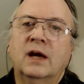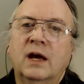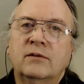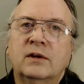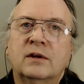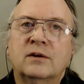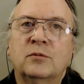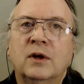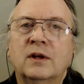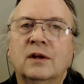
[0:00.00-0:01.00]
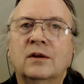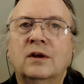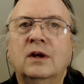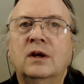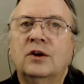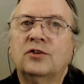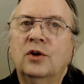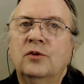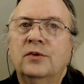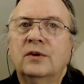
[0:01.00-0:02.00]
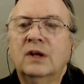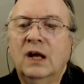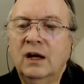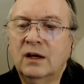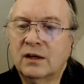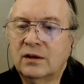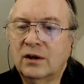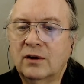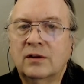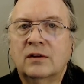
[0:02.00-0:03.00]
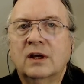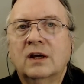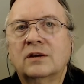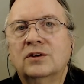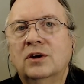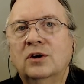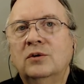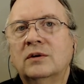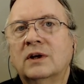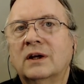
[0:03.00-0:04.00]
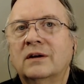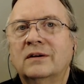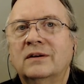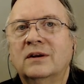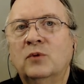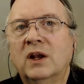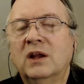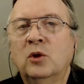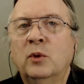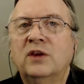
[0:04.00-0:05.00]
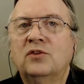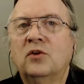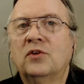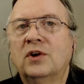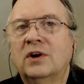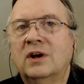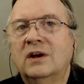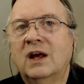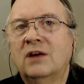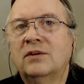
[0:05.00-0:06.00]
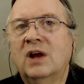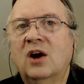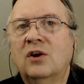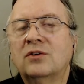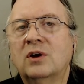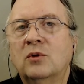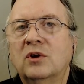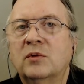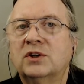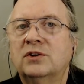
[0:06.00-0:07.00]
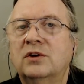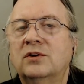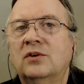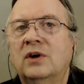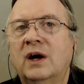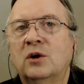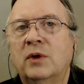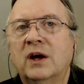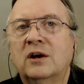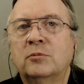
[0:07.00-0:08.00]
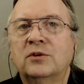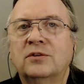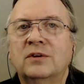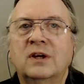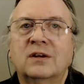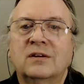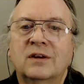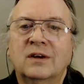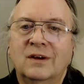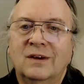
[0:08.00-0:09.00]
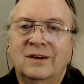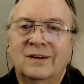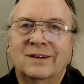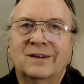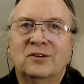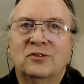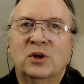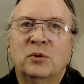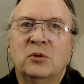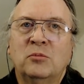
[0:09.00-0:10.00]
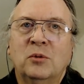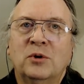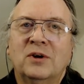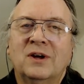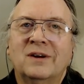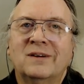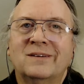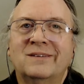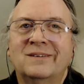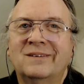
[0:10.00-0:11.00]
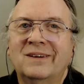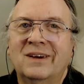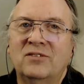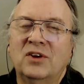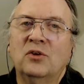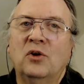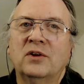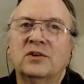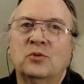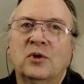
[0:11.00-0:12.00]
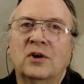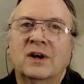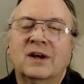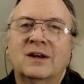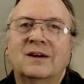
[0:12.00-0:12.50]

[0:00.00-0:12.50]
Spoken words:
it. There's my little show for tonight on Terry's Tech Show. I went a little ways over half an hour because I wanted to make sure you saw how to back up your scenes. That can really be a bummer to have done all this work and